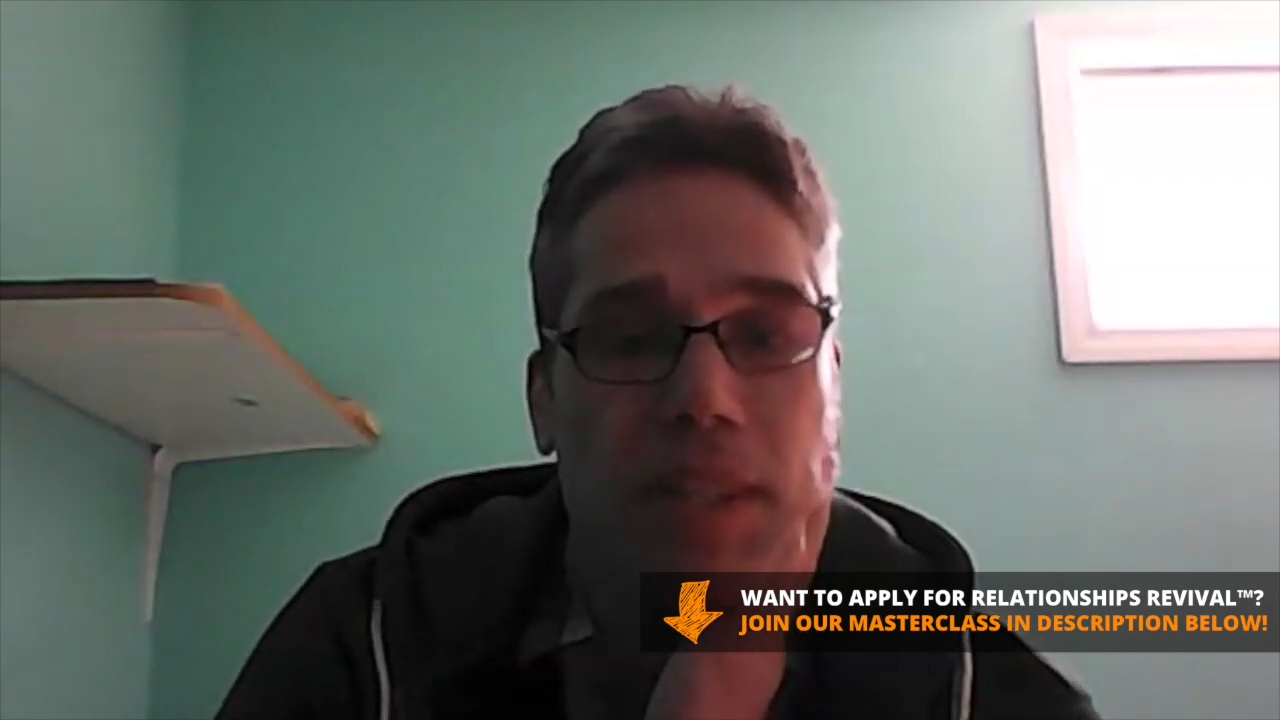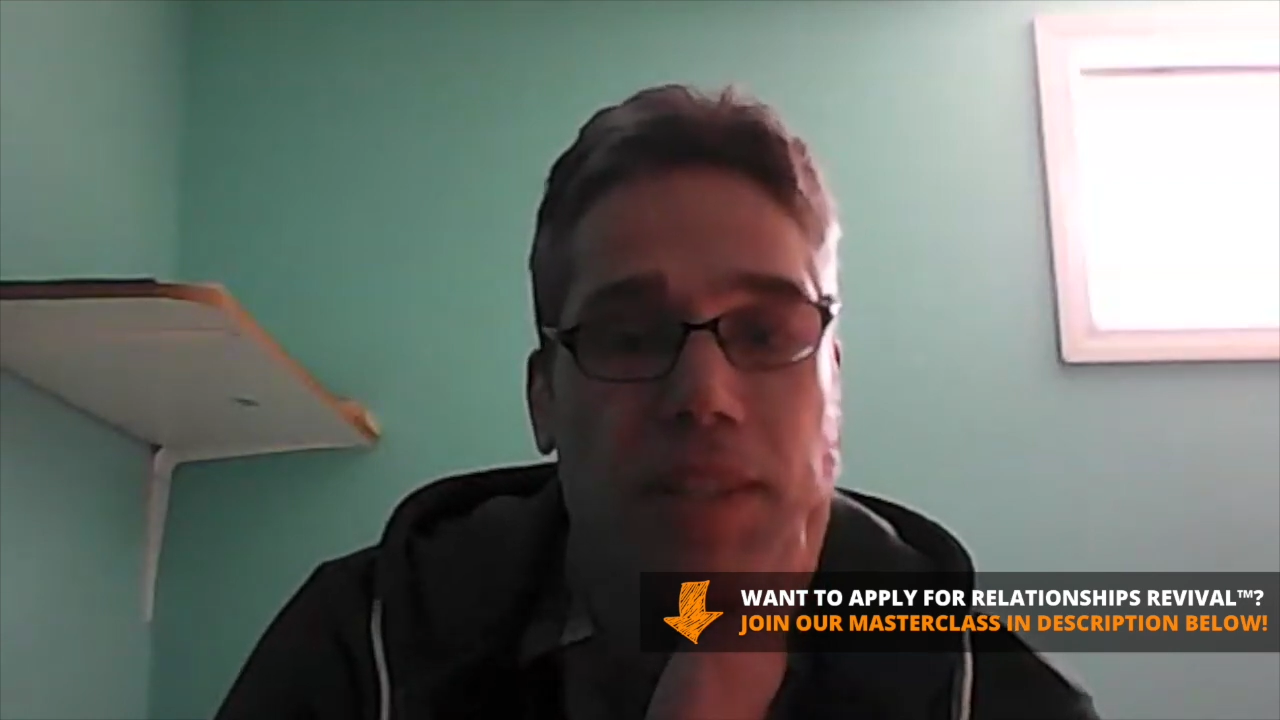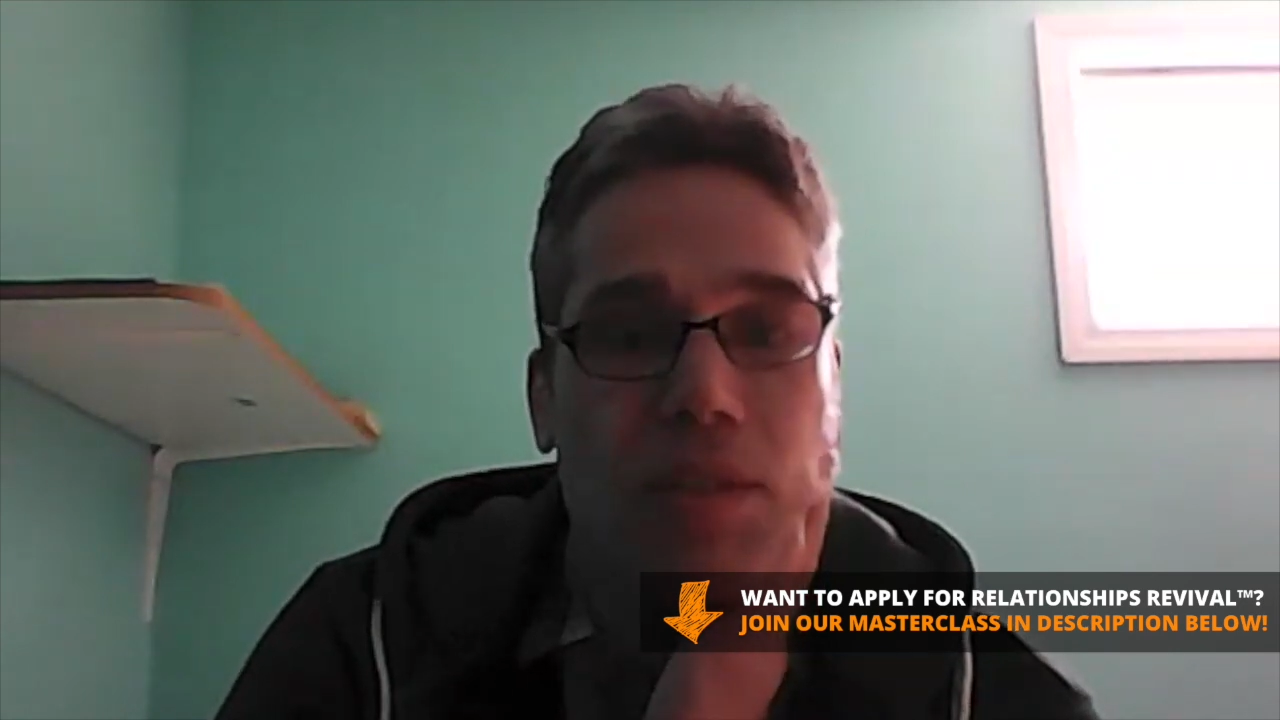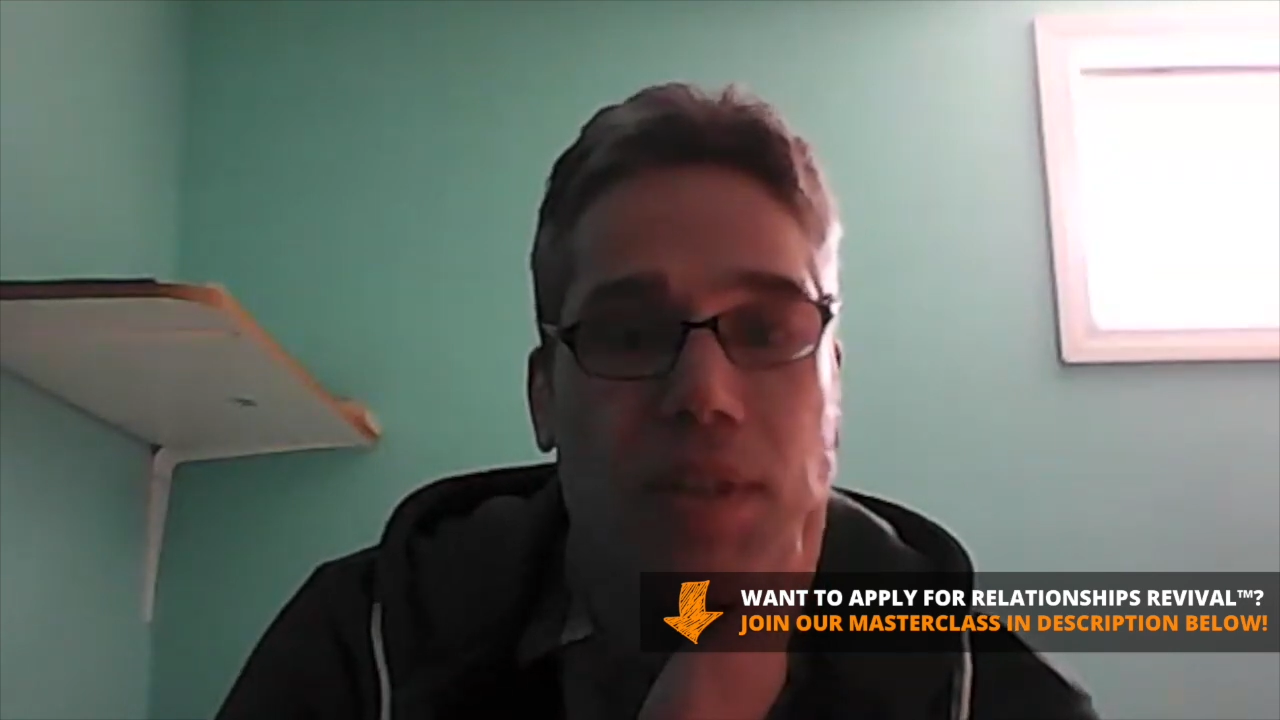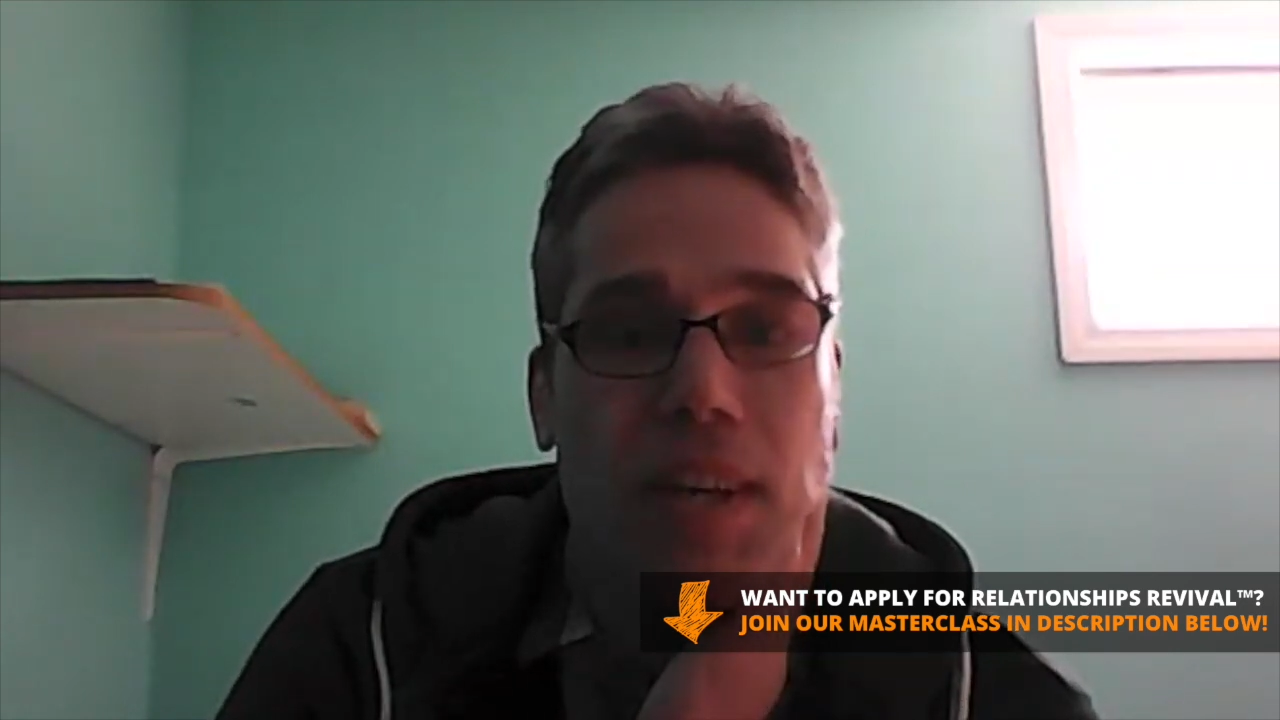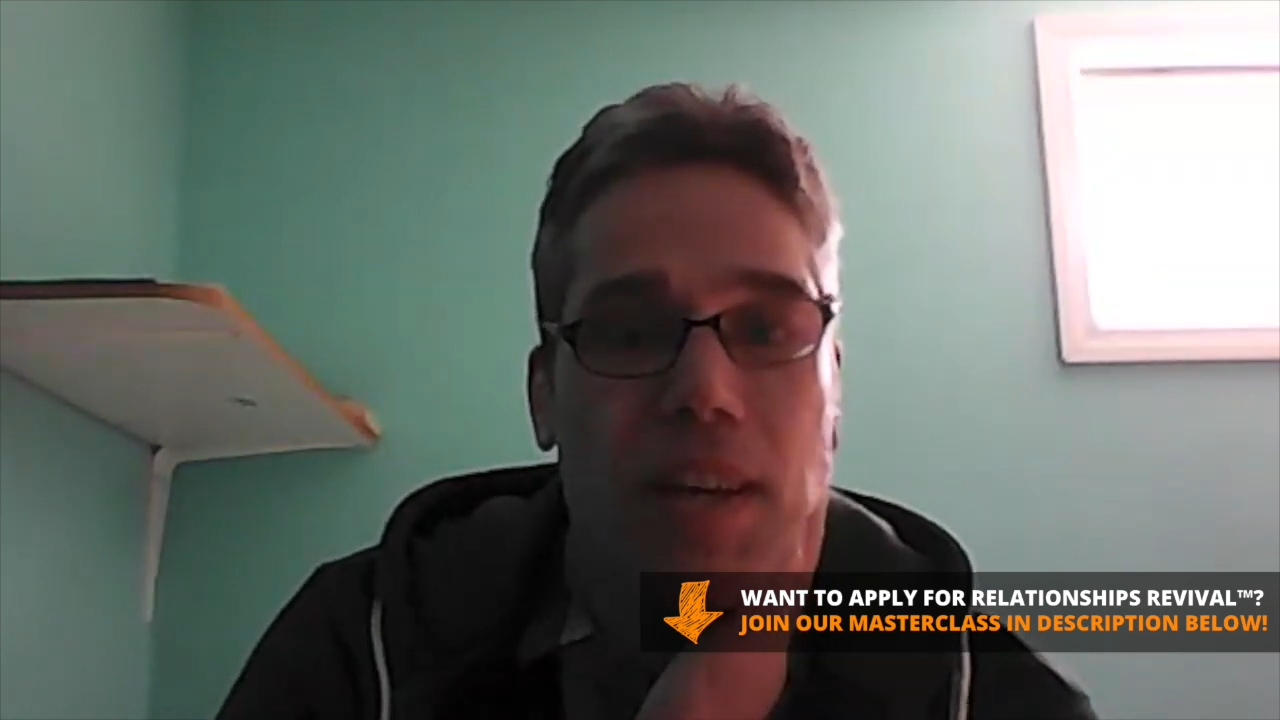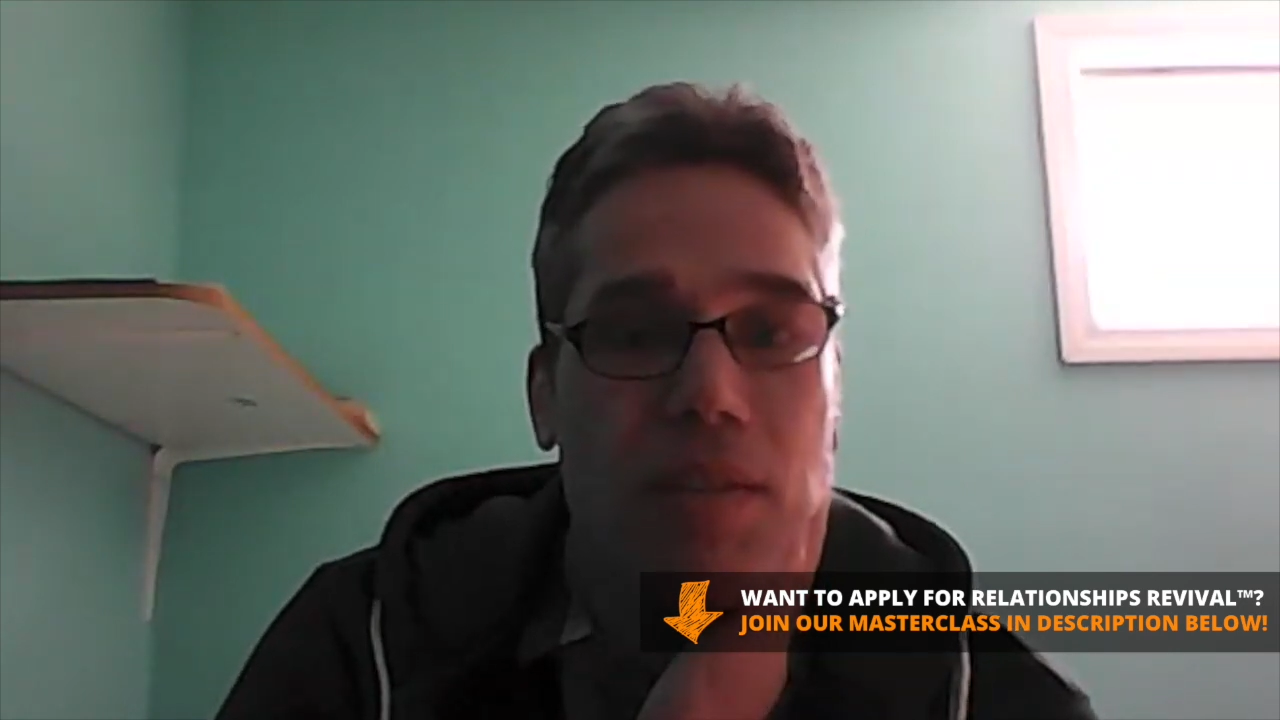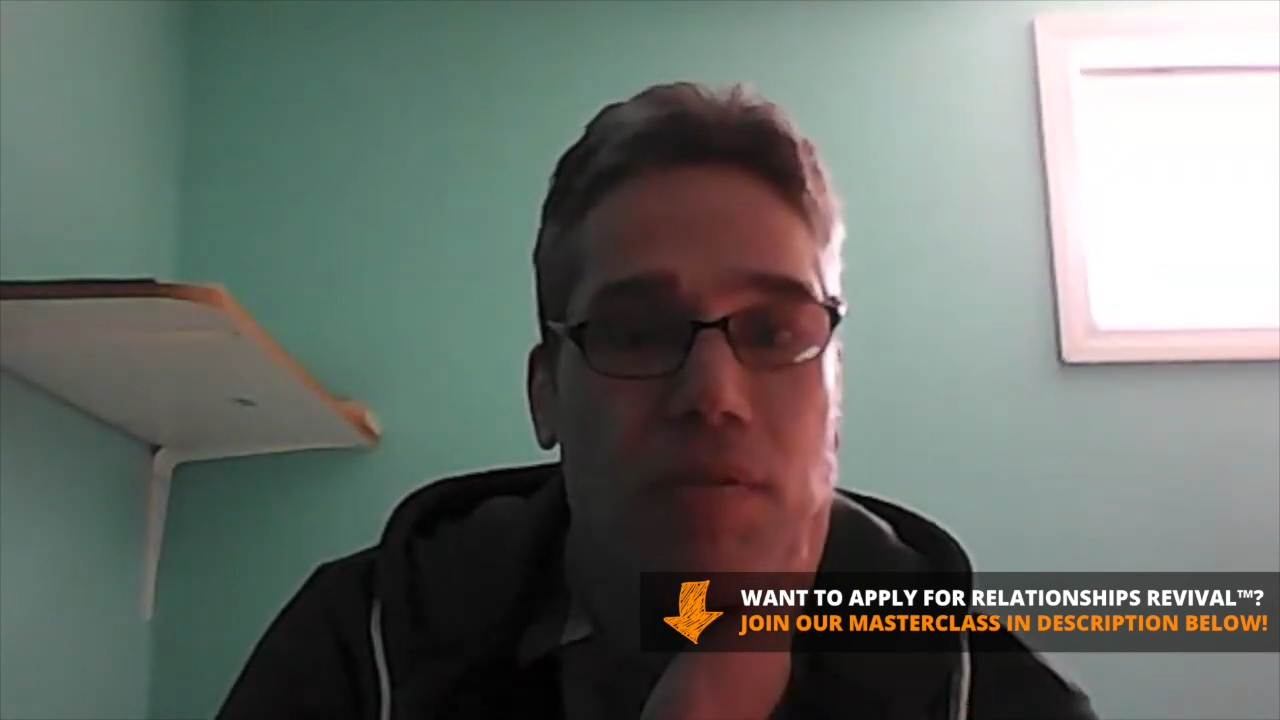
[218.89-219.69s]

So thank